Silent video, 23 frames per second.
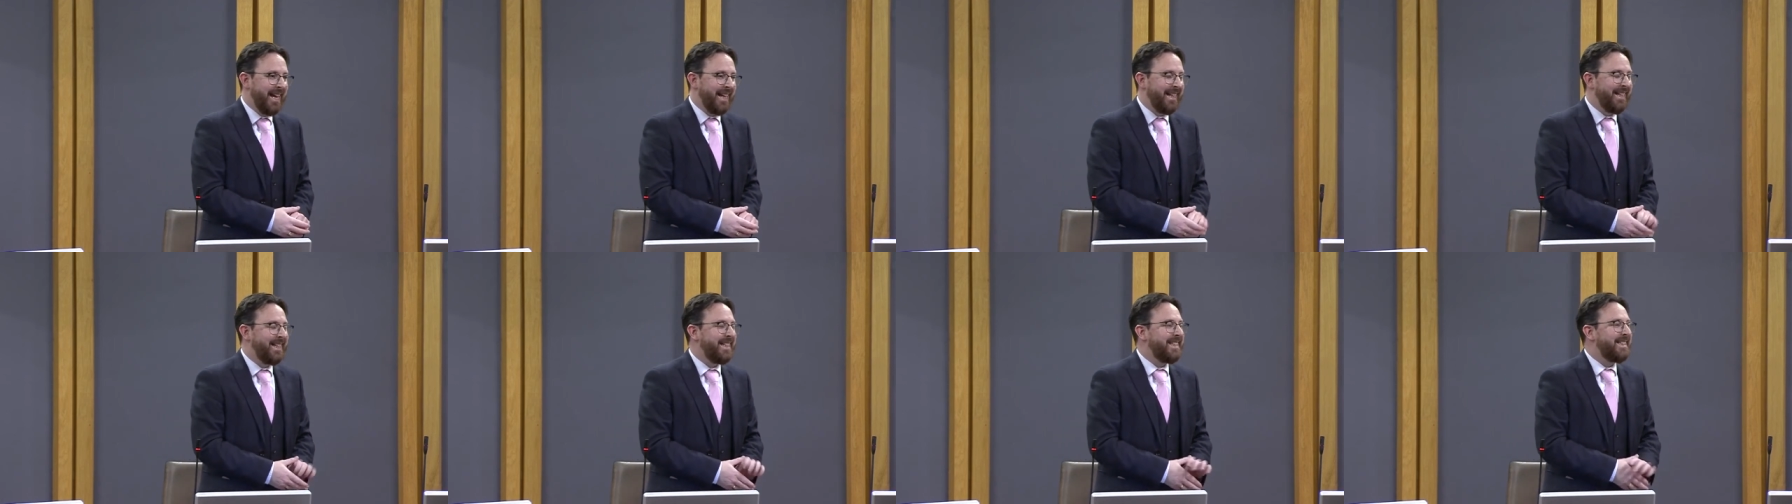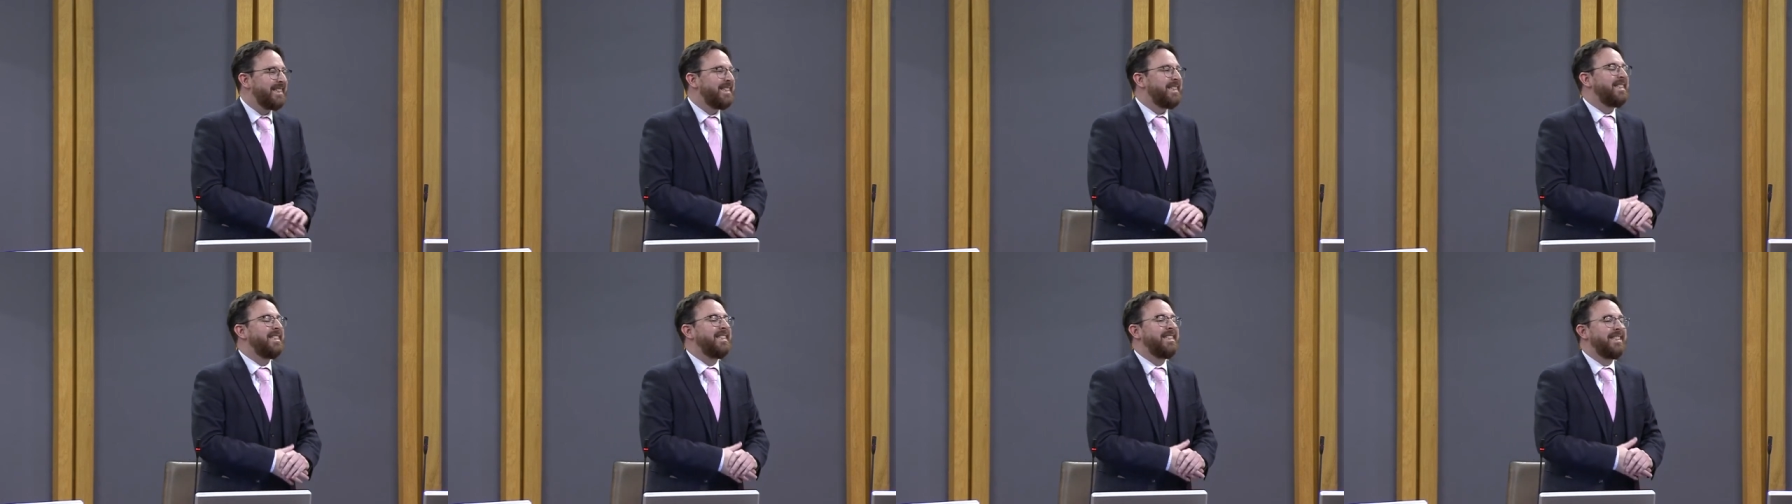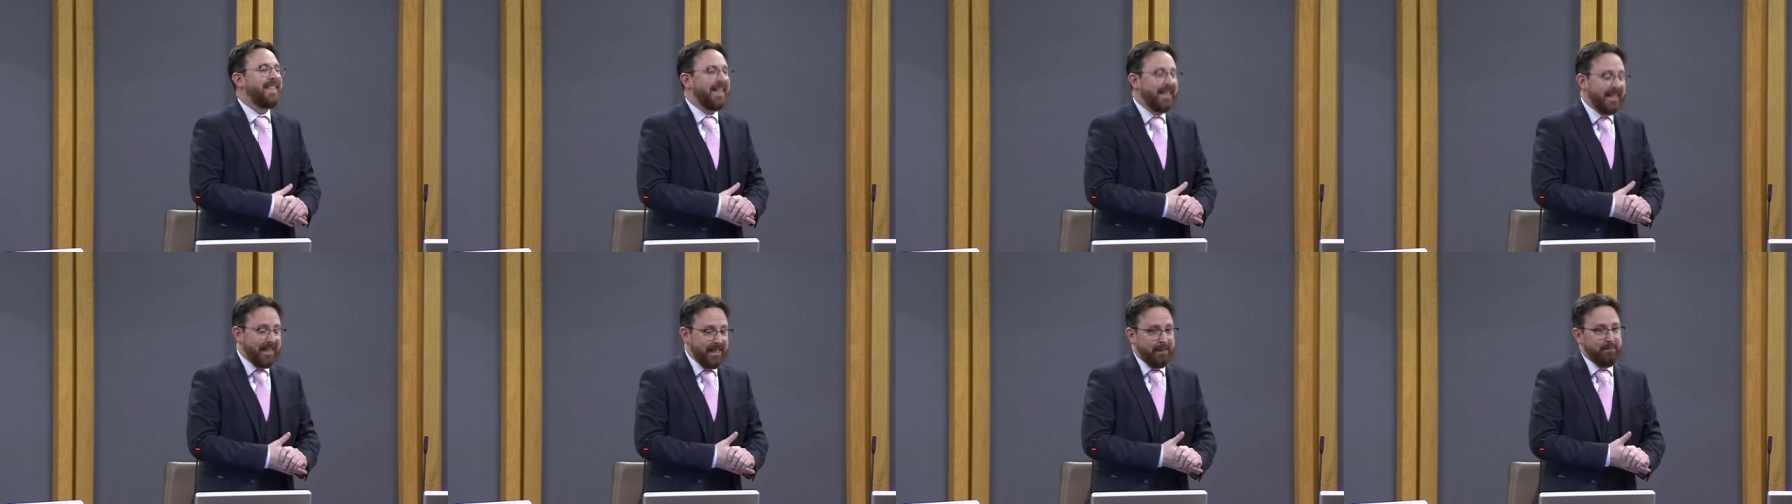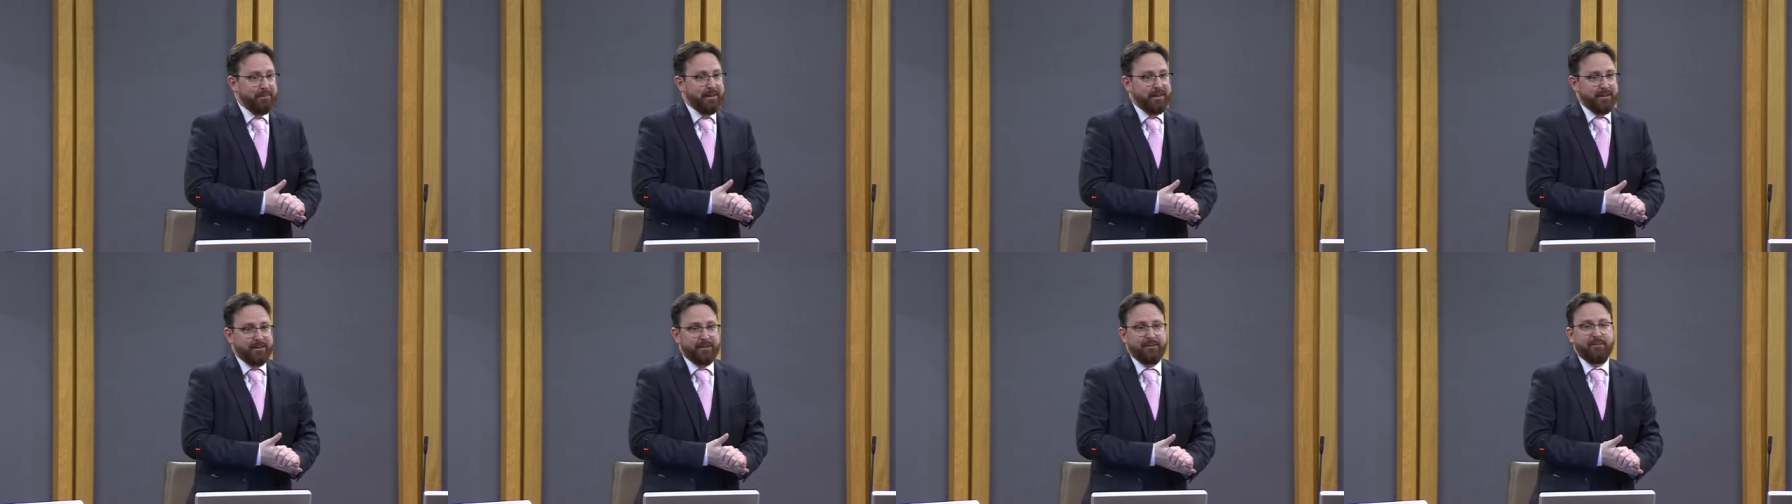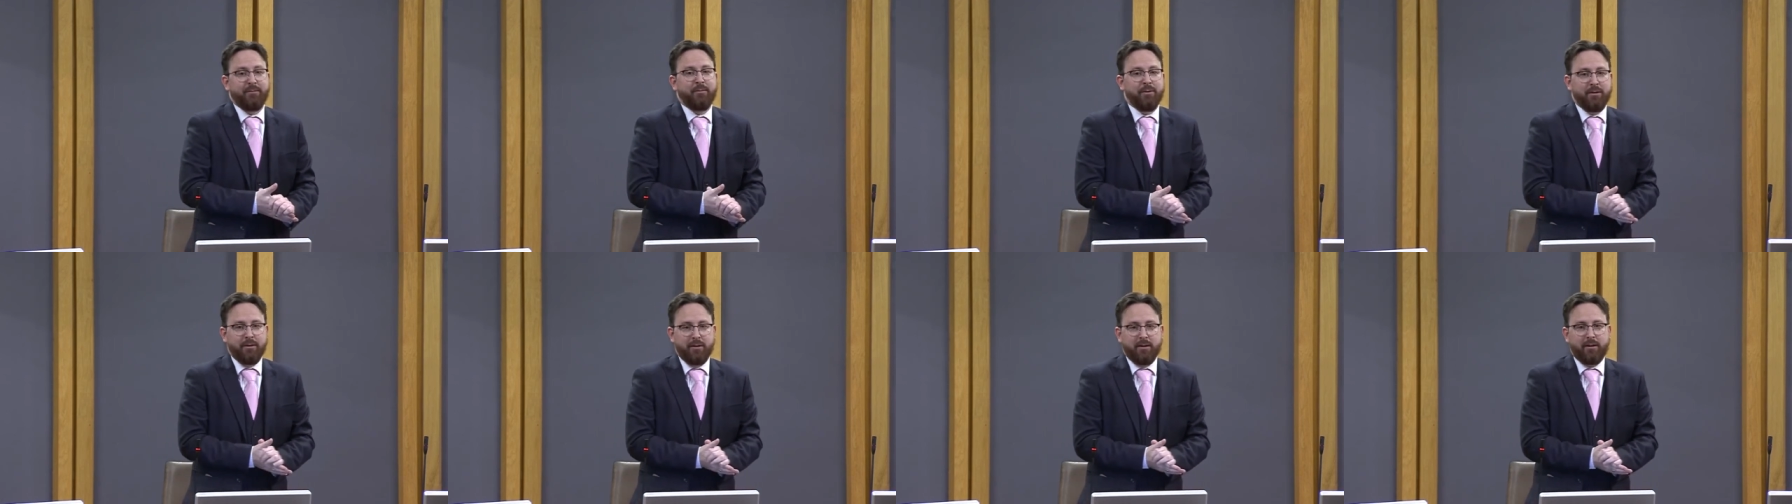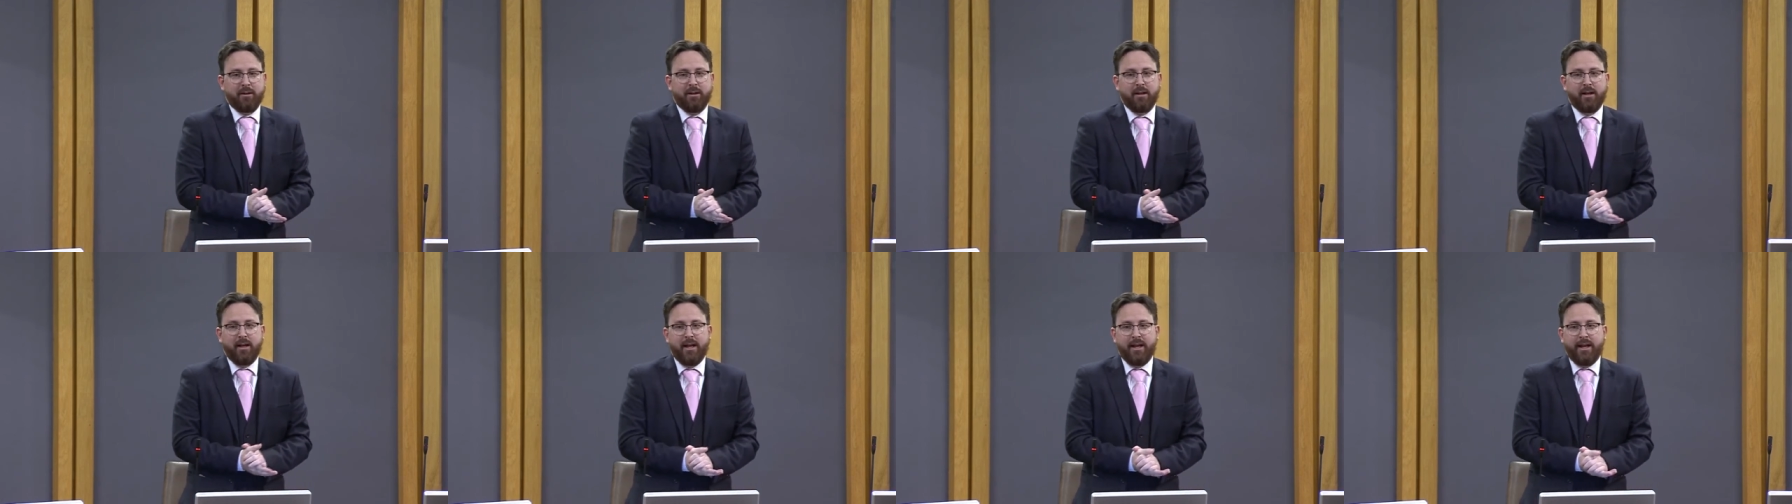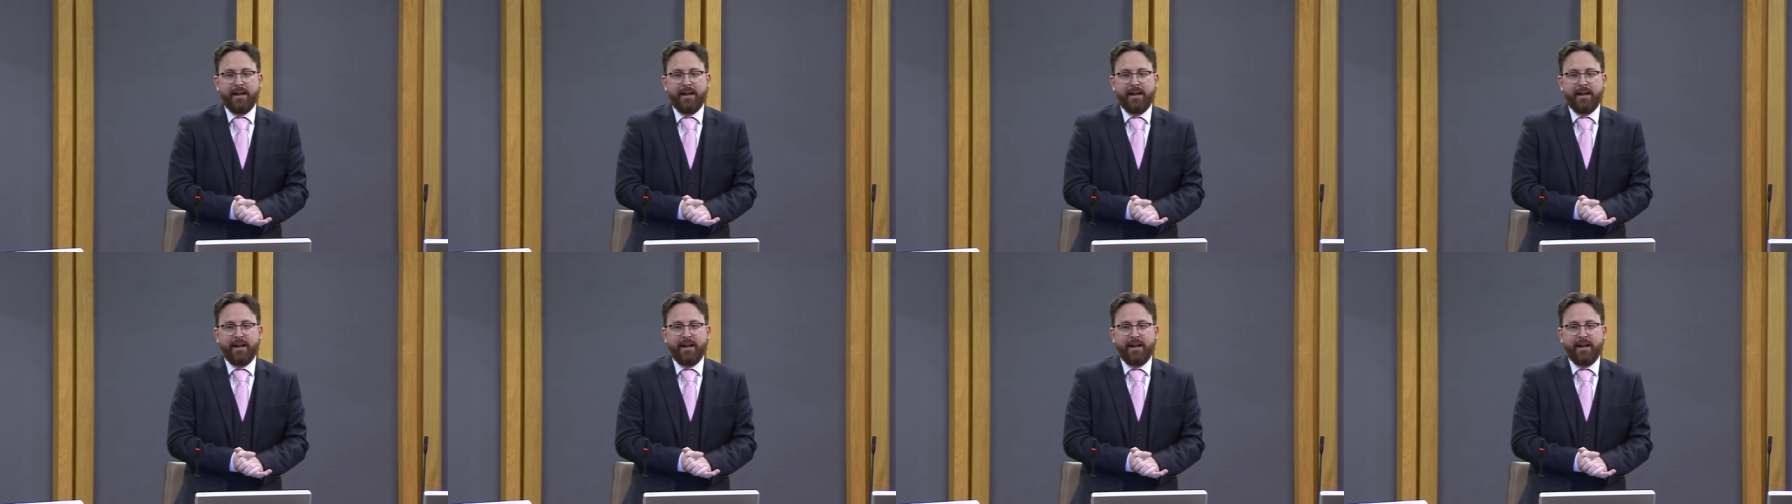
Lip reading: a stunning piece of work.